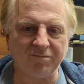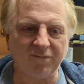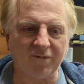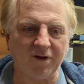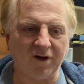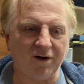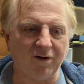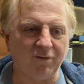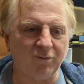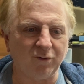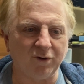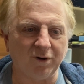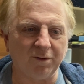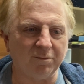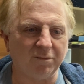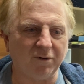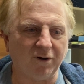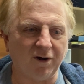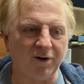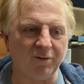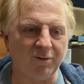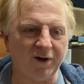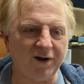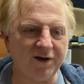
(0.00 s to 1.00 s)
I wouldn't
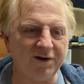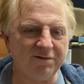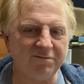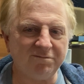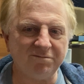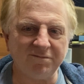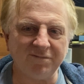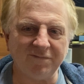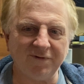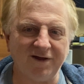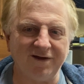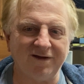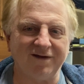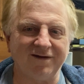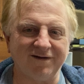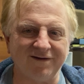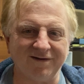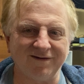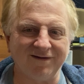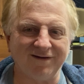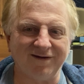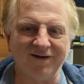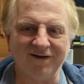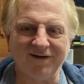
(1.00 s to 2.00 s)
buy one
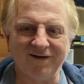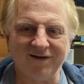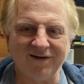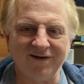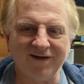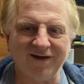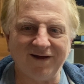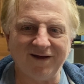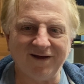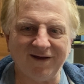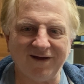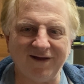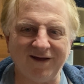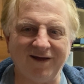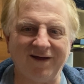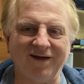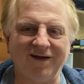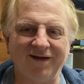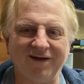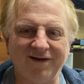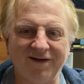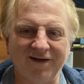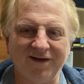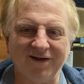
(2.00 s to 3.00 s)

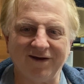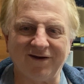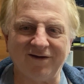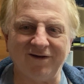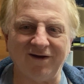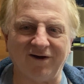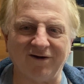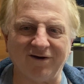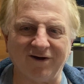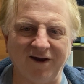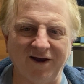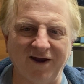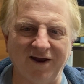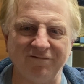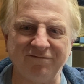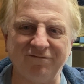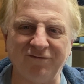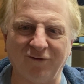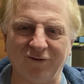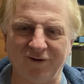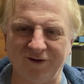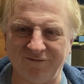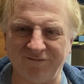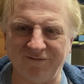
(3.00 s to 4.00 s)
because I've got enough
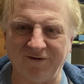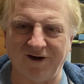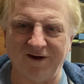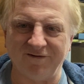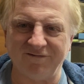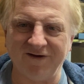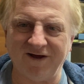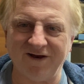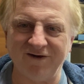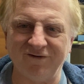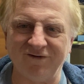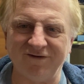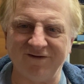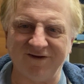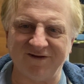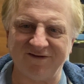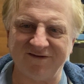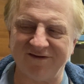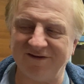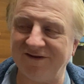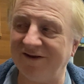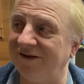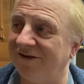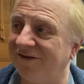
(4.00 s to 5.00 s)
4500s as
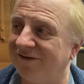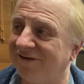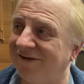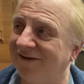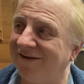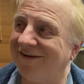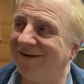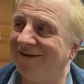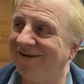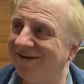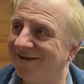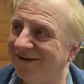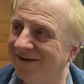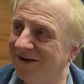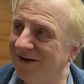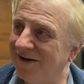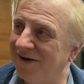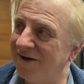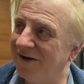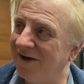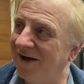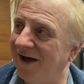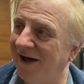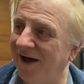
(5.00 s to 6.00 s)
it is,
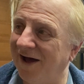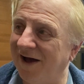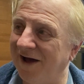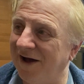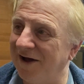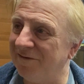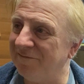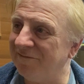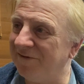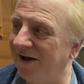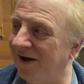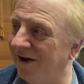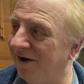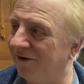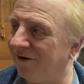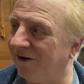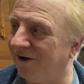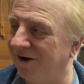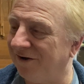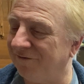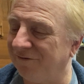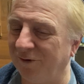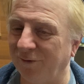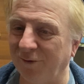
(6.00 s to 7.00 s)
and I've
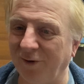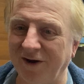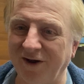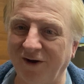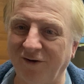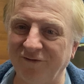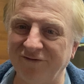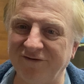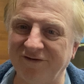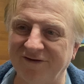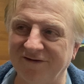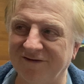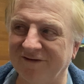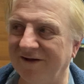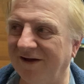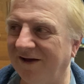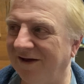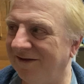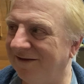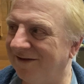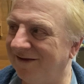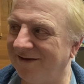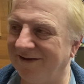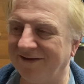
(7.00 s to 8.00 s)
got everyone else's.
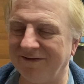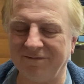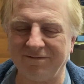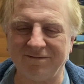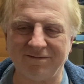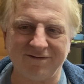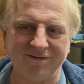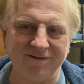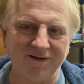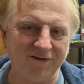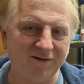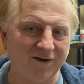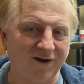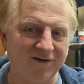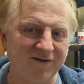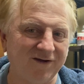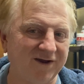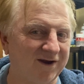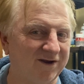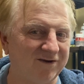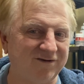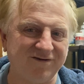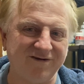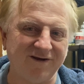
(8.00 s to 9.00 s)
I'm not
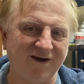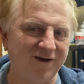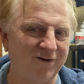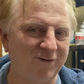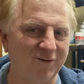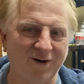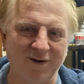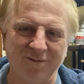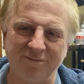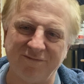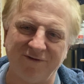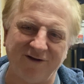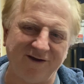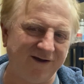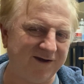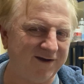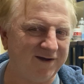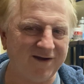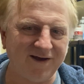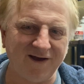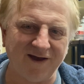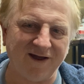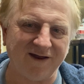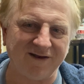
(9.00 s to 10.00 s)
going to show you up
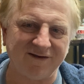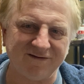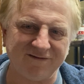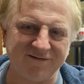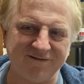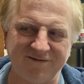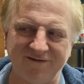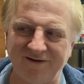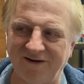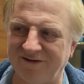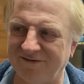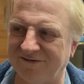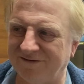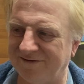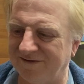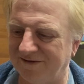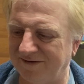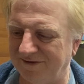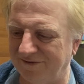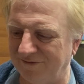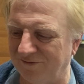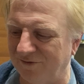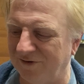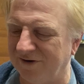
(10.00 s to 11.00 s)
there. It's just
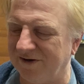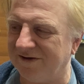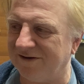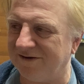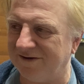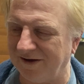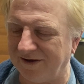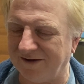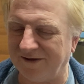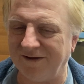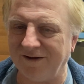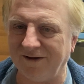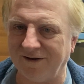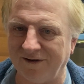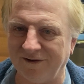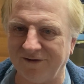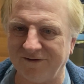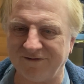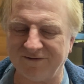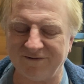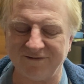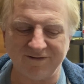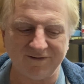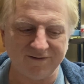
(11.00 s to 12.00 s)

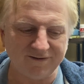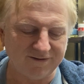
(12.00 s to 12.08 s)
ridiculous.